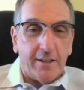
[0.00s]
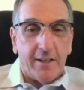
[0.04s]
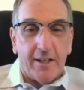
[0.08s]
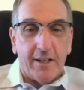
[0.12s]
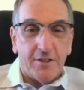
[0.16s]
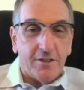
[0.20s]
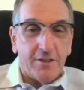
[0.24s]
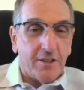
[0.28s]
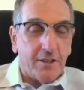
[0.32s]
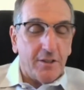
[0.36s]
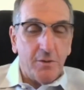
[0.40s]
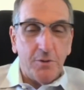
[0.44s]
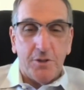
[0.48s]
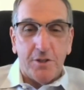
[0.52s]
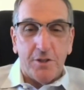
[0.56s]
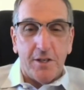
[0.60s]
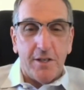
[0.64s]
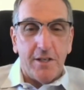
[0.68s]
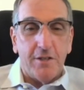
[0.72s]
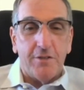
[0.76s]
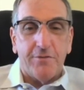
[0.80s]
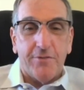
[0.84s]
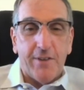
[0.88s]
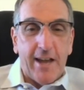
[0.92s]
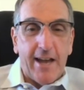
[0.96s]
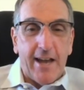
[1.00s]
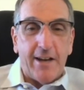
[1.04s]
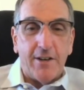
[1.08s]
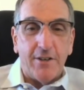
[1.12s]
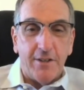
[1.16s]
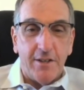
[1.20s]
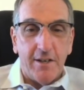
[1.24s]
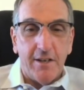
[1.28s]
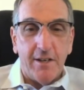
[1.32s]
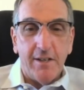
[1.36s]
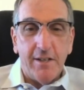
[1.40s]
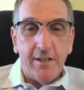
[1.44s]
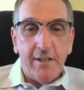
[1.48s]
a solution is found?
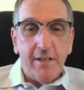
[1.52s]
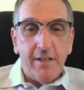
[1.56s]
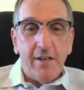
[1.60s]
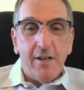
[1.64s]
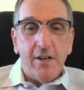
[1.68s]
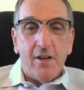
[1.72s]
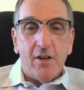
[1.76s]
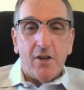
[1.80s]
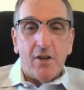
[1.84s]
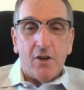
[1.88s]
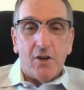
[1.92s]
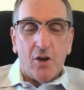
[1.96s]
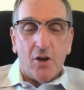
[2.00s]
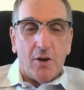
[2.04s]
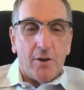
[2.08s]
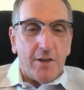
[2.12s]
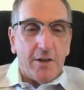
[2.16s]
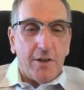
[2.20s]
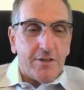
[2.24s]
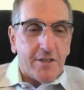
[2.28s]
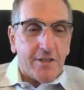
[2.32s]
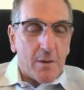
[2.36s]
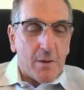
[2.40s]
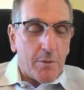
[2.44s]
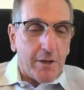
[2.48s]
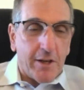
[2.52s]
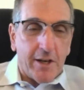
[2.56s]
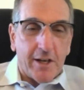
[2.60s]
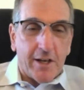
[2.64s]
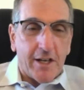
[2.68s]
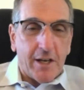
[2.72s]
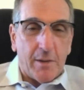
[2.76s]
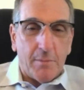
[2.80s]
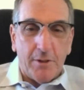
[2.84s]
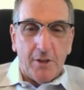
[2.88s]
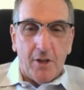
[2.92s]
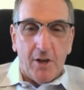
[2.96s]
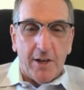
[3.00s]
Or is someone going to
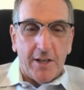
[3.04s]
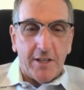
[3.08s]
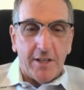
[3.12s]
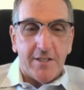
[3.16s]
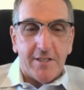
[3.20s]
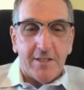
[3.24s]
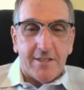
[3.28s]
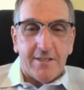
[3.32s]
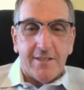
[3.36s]
come along and,